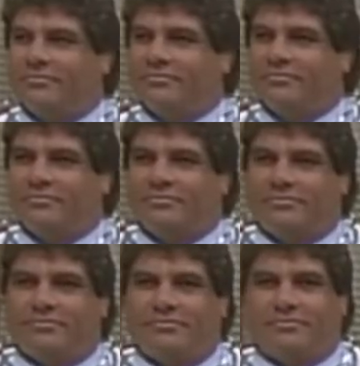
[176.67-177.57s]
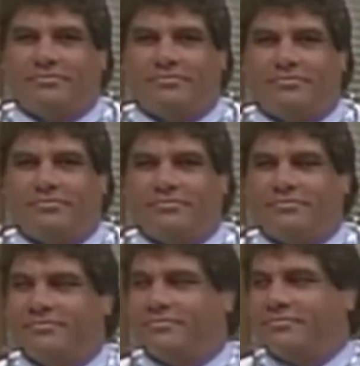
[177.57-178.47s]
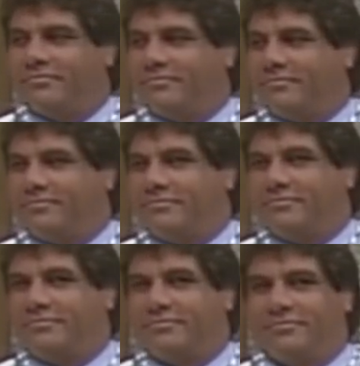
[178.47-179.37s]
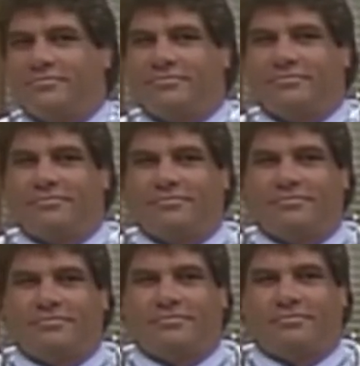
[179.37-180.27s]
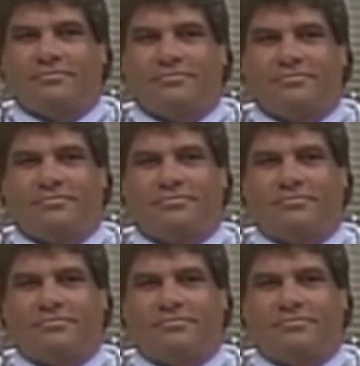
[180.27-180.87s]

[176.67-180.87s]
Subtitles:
[no speech]